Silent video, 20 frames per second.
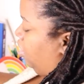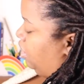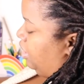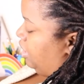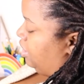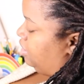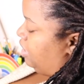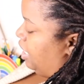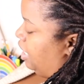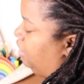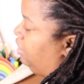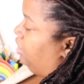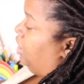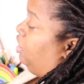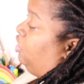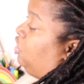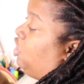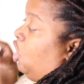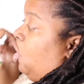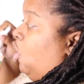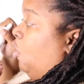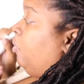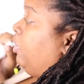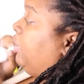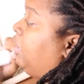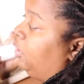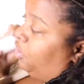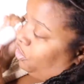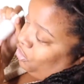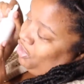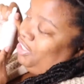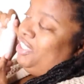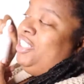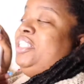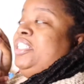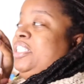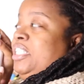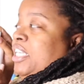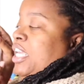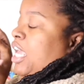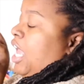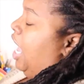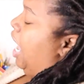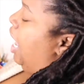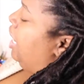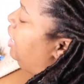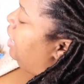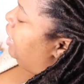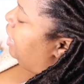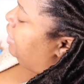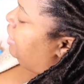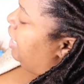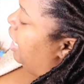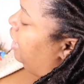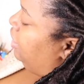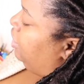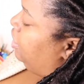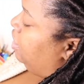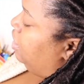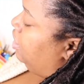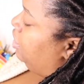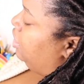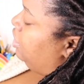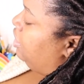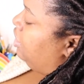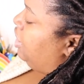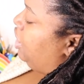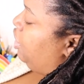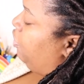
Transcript: It's like they'll go and then they take the serum